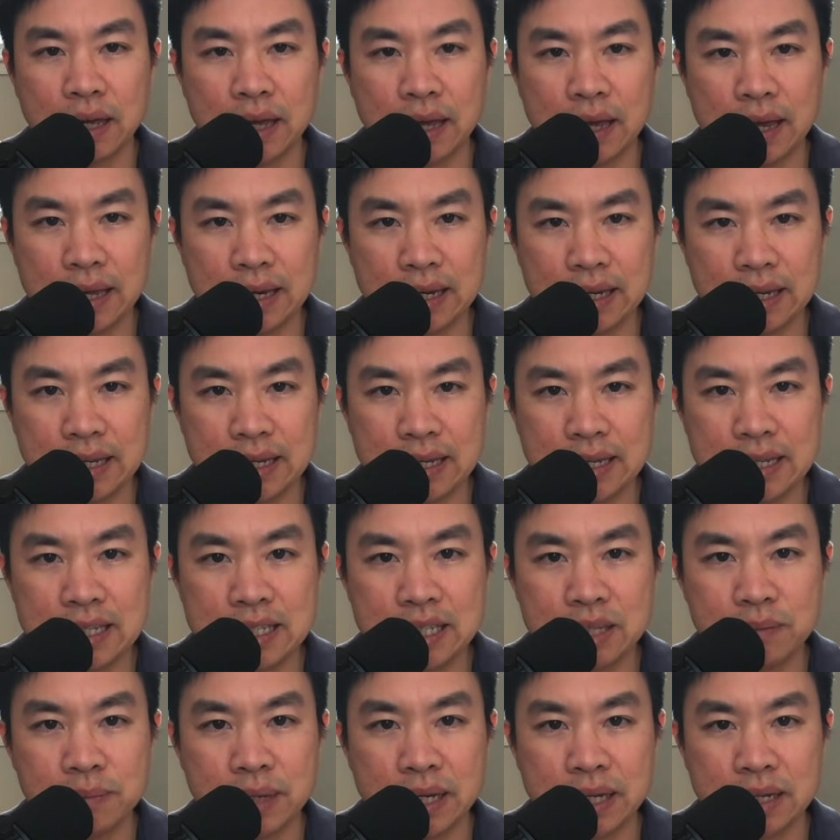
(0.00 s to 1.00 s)
an
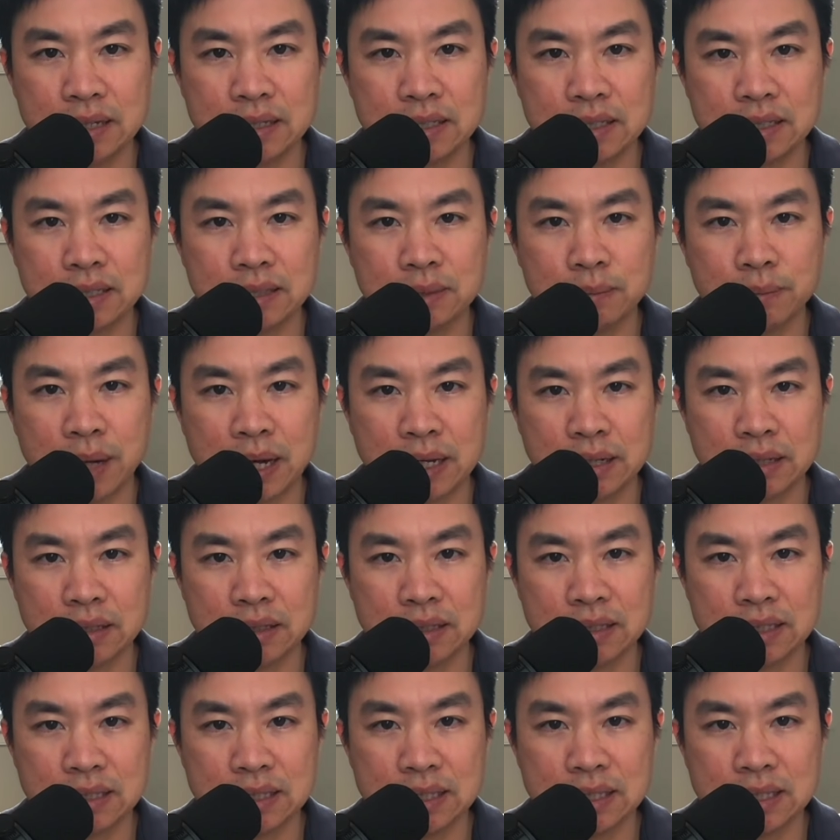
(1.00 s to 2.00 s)
isthmic
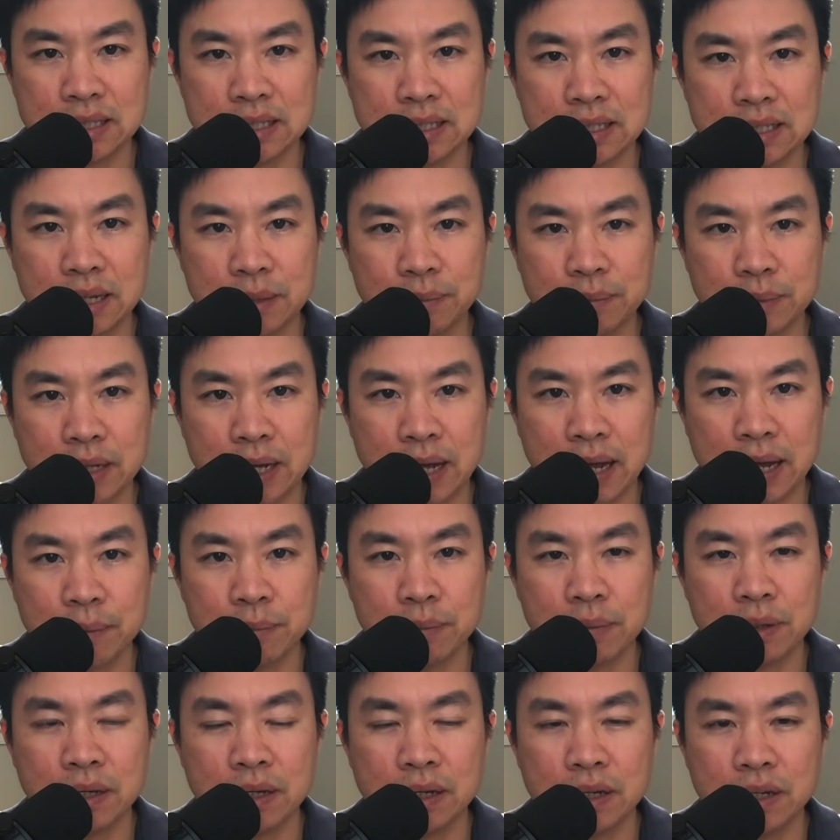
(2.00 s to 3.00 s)
spondylolisthesis
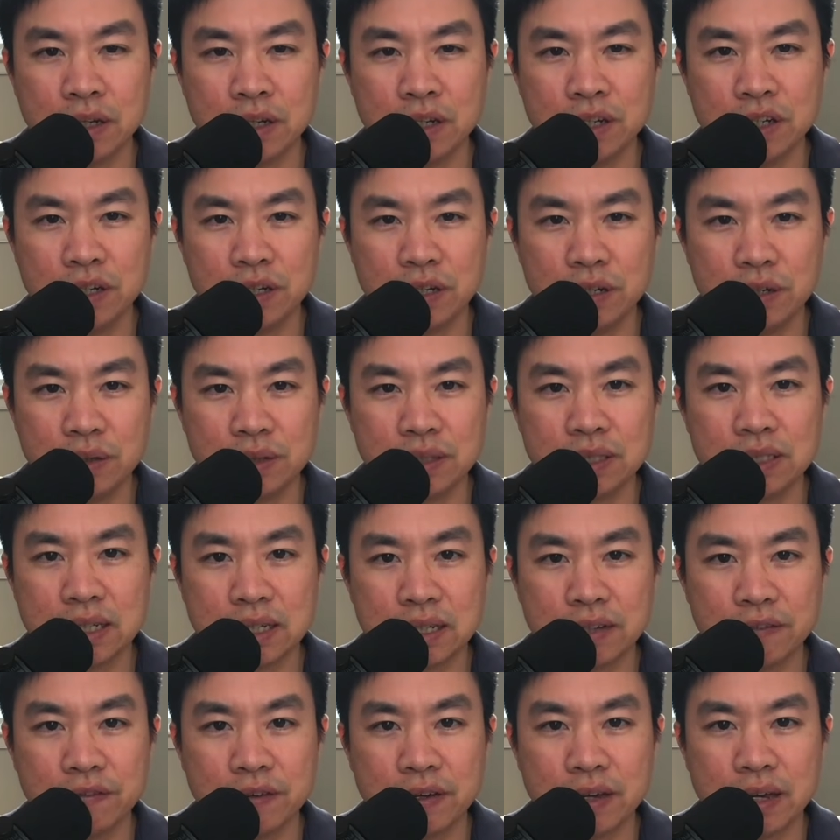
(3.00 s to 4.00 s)
subtype, no
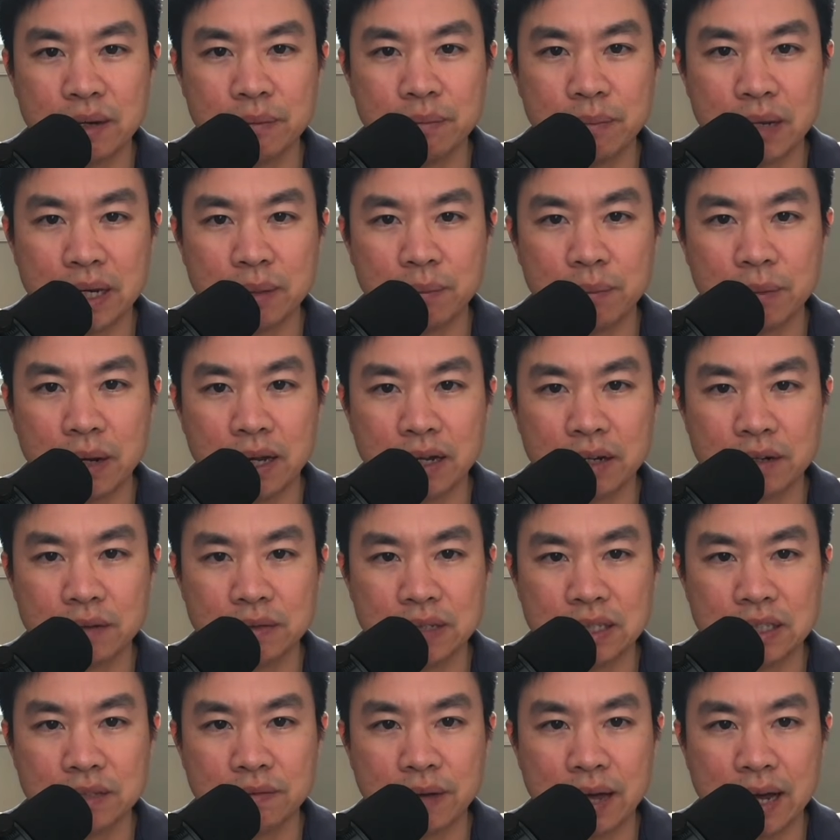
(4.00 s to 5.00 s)
significant metabolic
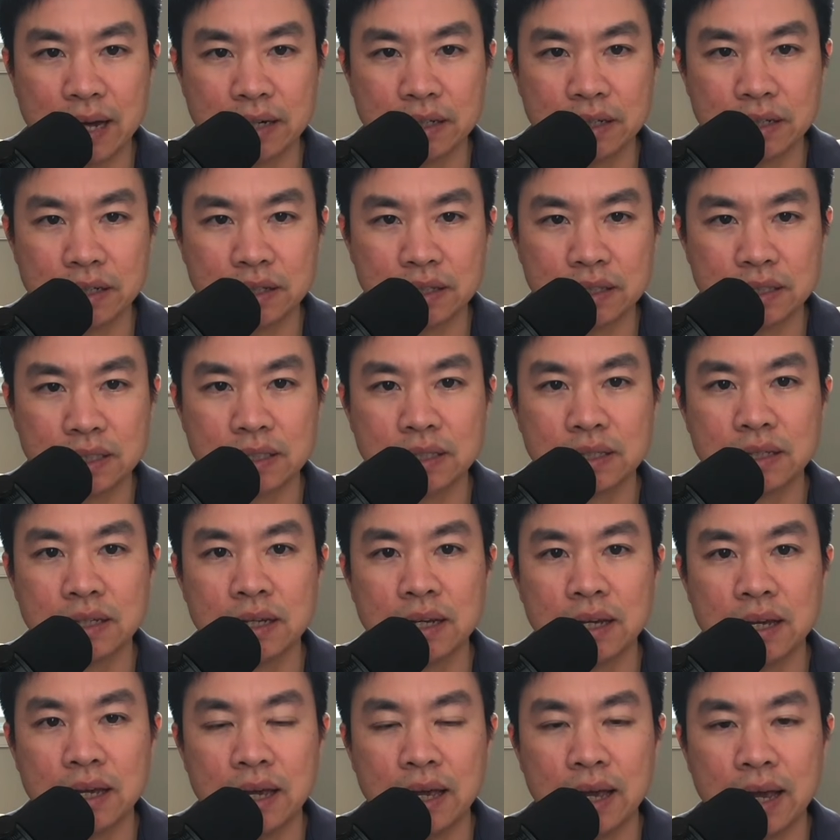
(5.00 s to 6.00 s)
risk factors,
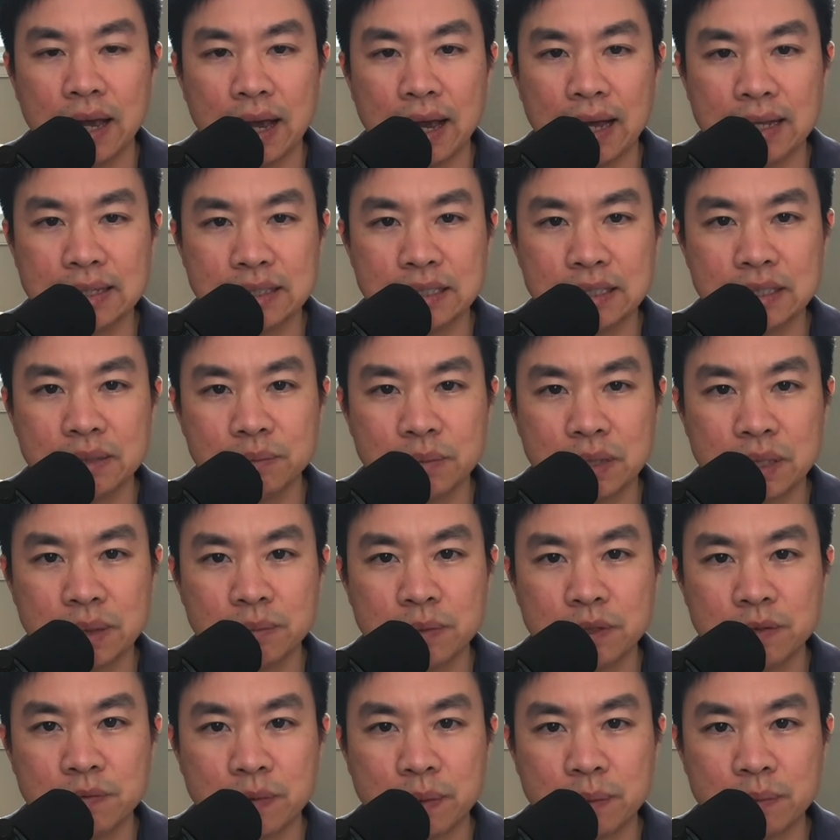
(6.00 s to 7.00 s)
and
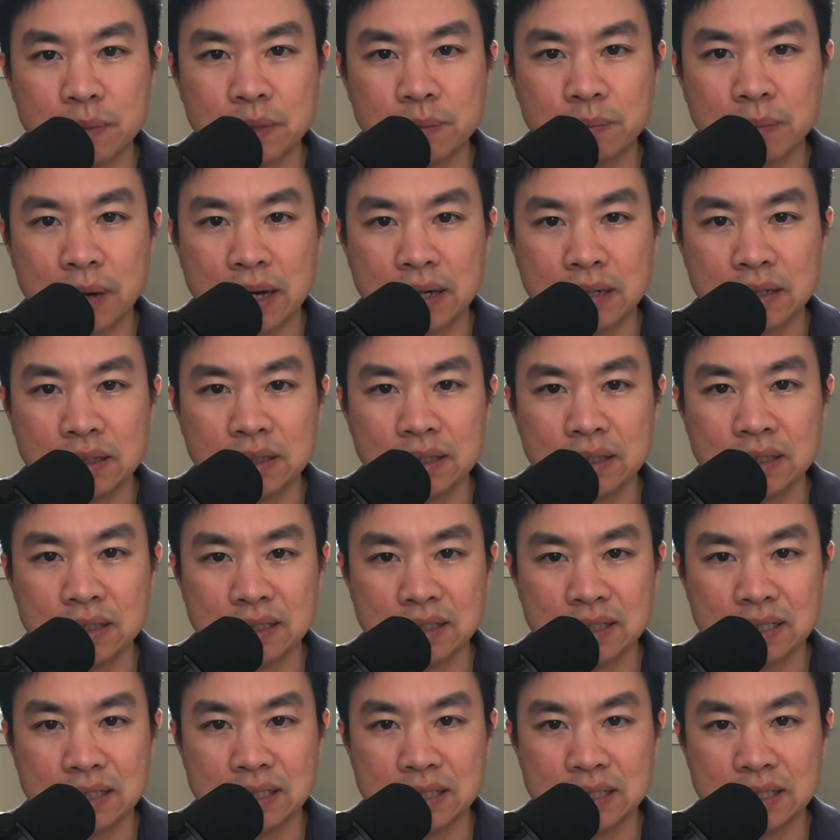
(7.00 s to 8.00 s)
symptoms from
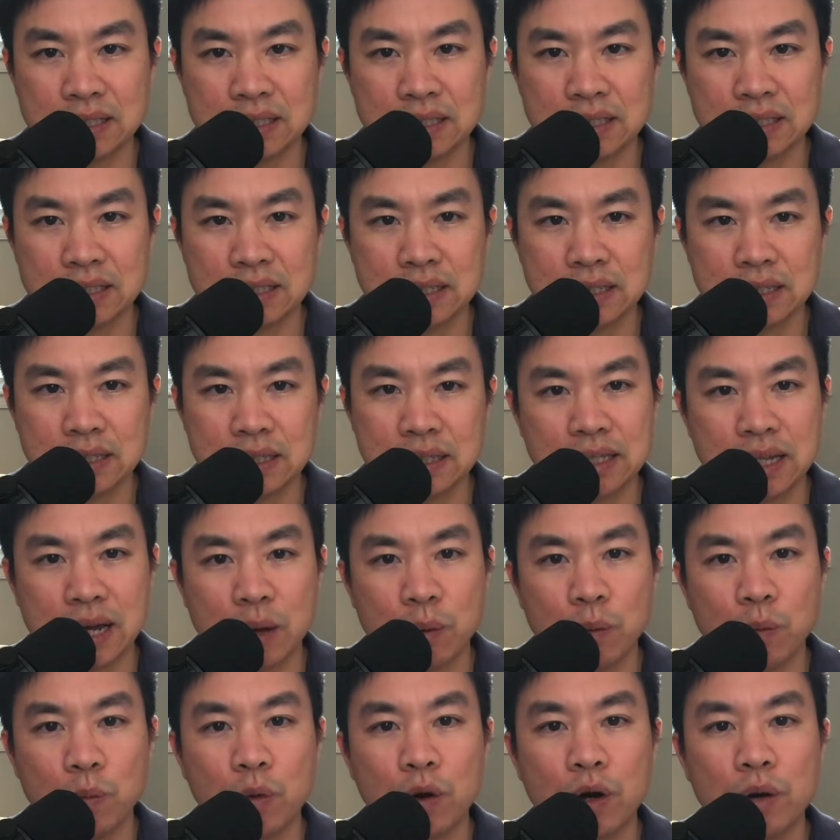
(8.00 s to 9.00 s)
spondylolisthesis
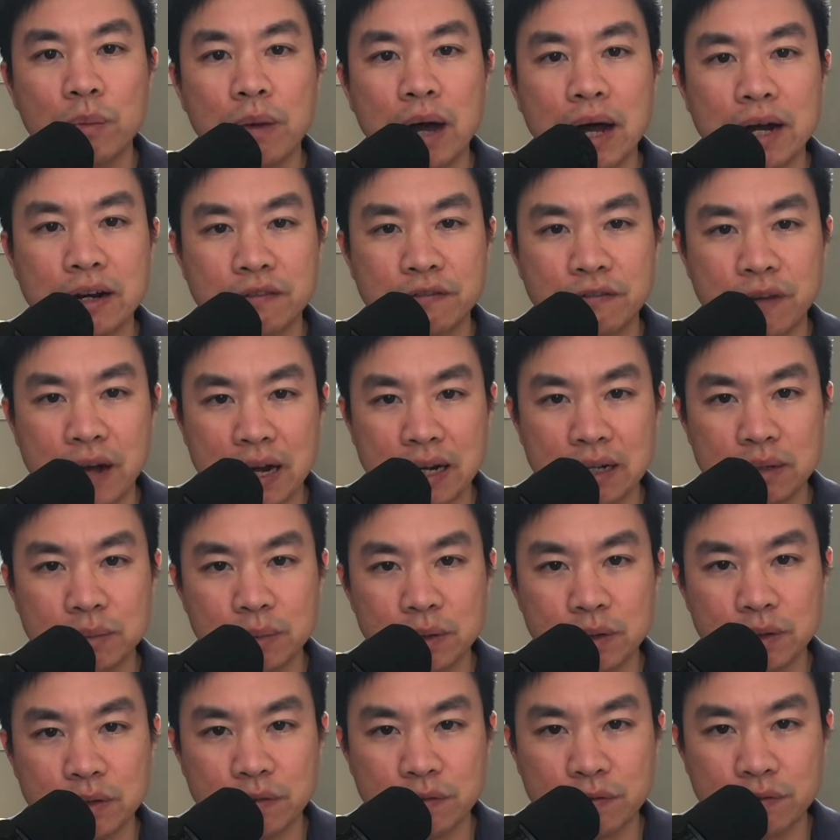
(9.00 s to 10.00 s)
that were
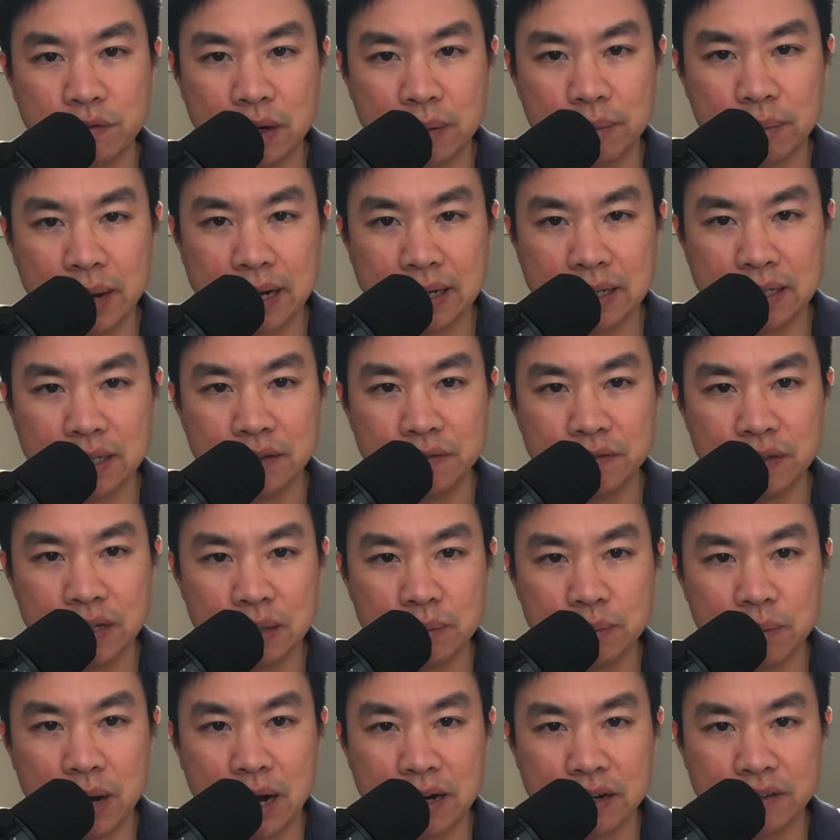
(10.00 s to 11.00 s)
modifiable from activity
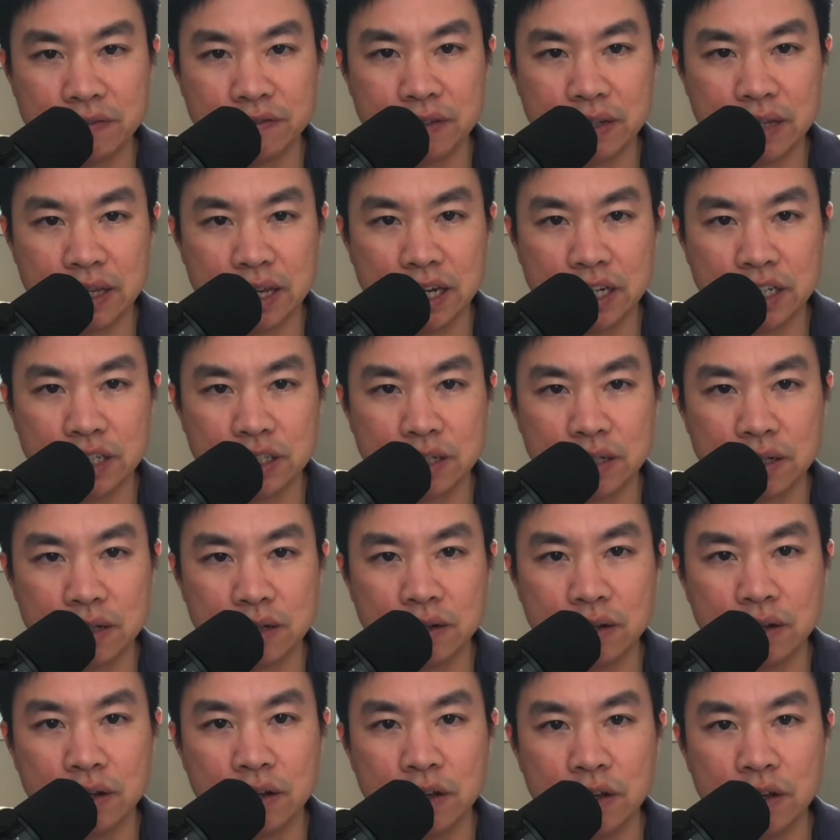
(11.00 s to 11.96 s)
modification.